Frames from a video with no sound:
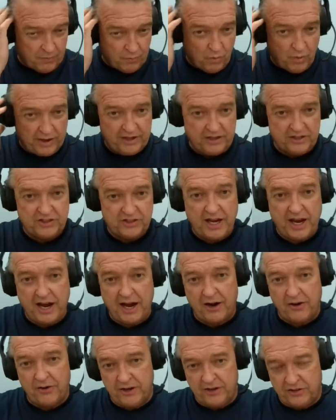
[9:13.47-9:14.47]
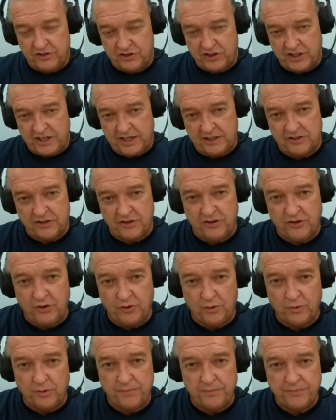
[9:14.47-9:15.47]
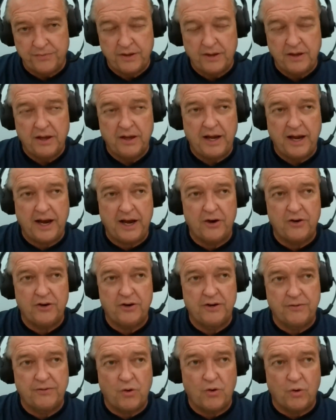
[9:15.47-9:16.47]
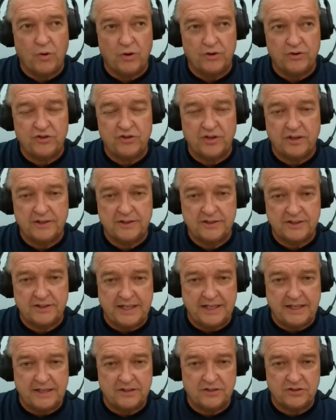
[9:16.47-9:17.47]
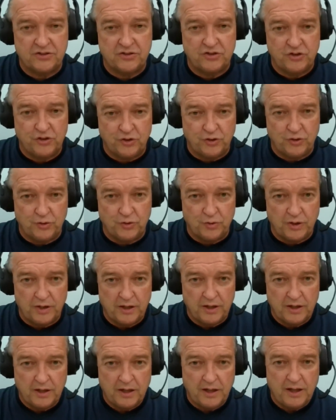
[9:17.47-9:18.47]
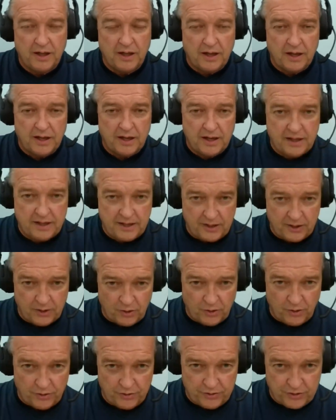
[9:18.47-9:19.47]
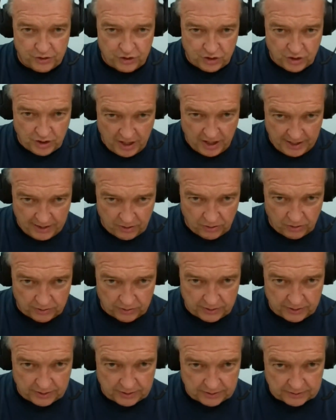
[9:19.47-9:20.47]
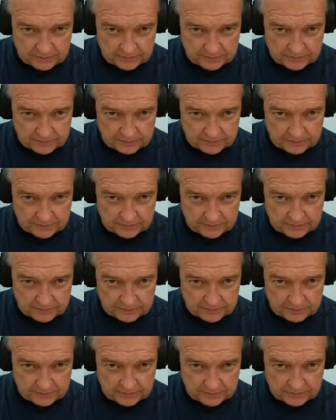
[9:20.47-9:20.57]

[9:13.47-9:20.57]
What does Herod seek to do? Herod, of course, seeks to kill the child.